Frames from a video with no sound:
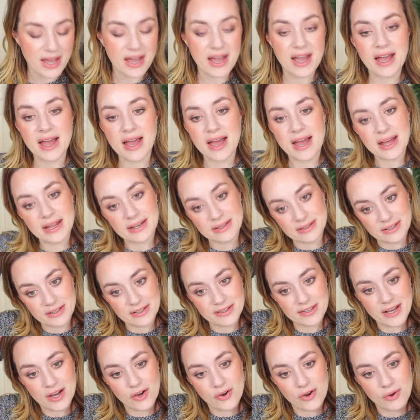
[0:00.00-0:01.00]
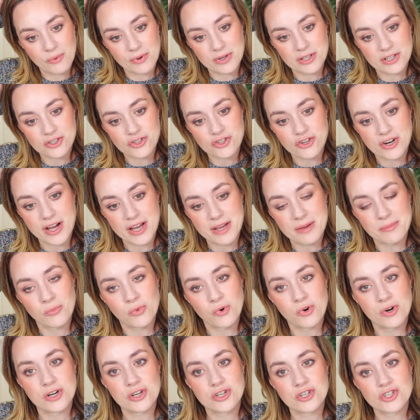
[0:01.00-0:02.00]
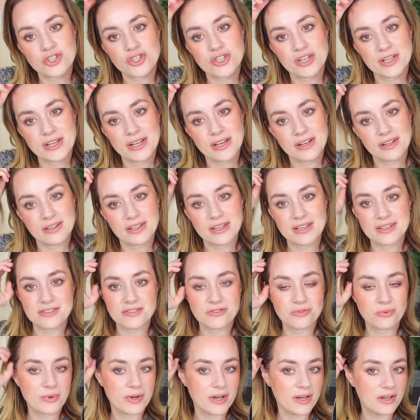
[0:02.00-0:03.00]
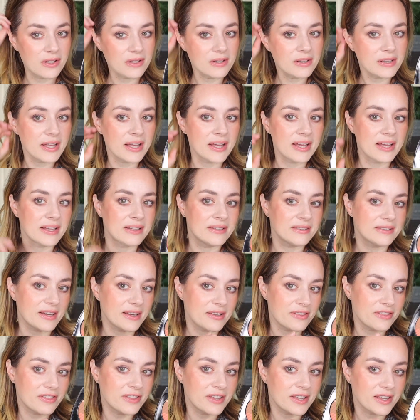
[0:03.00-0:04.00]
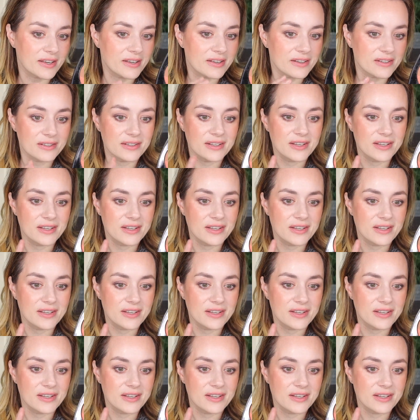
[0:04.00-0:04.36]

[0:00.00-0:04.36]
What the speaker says: and now I want to try more Chanel as well. And I think